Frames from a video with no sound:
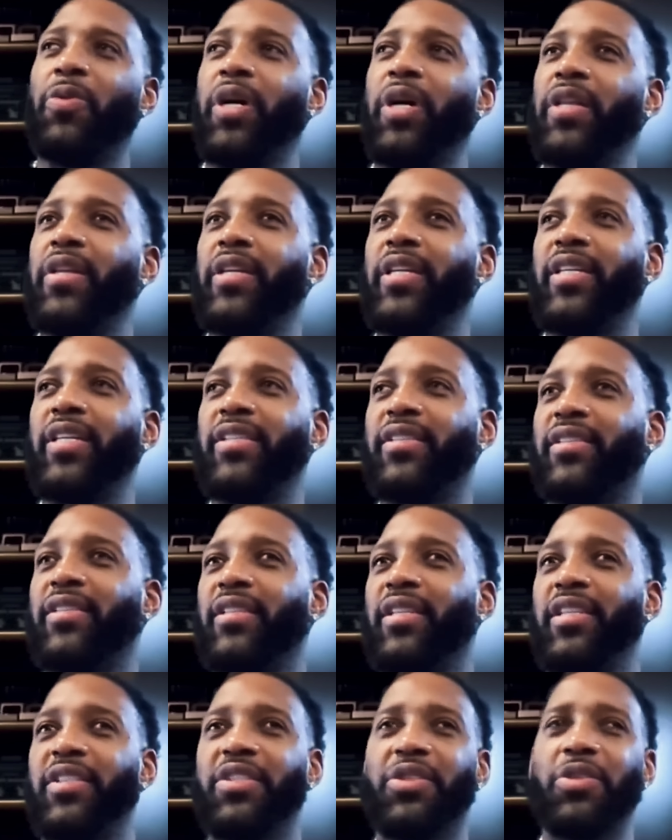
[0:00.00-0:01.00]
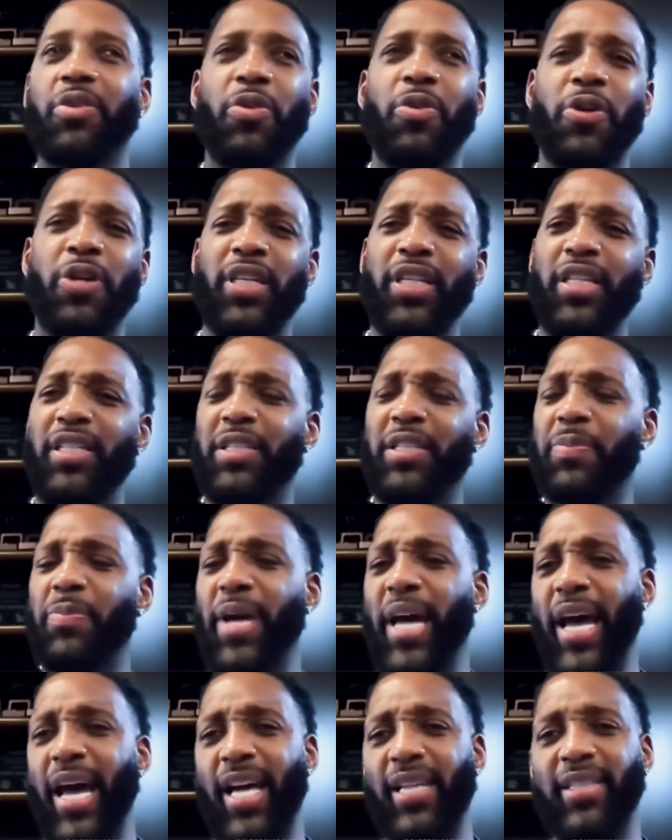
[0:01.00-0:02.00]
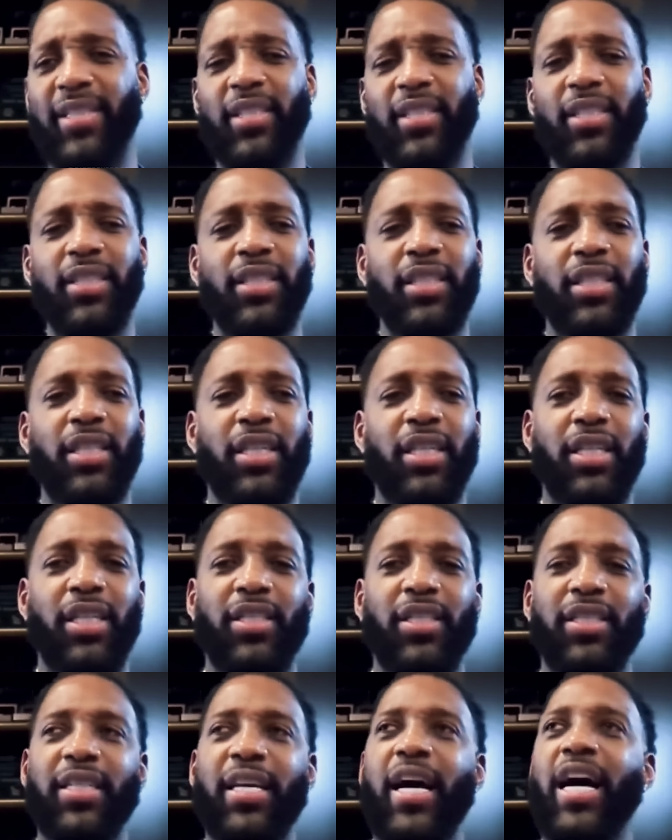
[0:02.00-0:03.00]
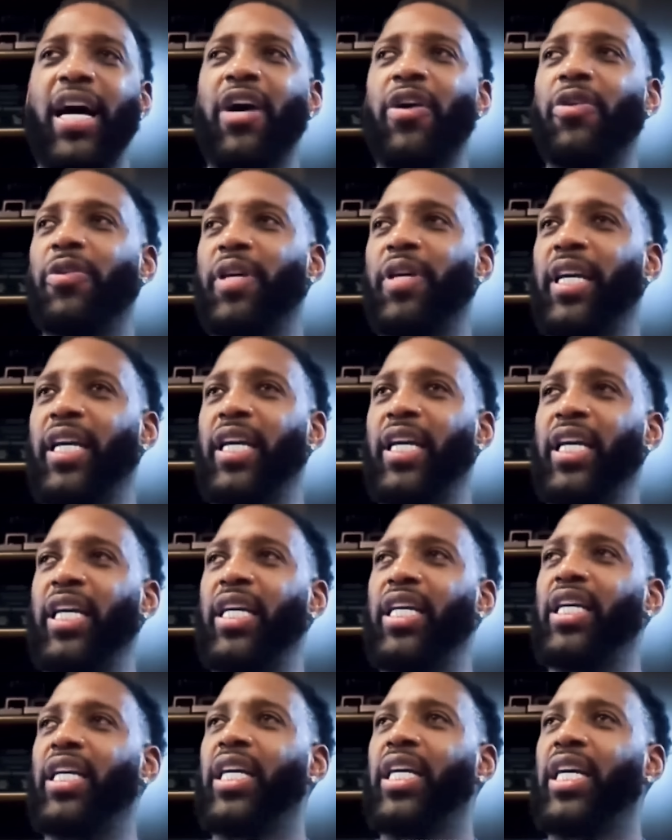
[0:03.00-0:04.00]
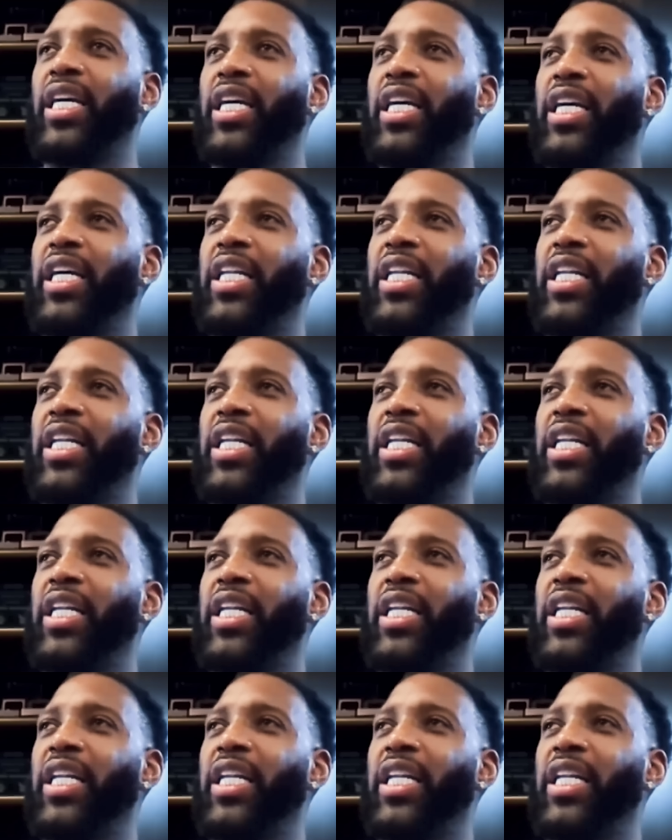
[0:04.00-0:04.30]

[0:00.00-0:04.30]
know, whether it's his scoring, his passing, just how he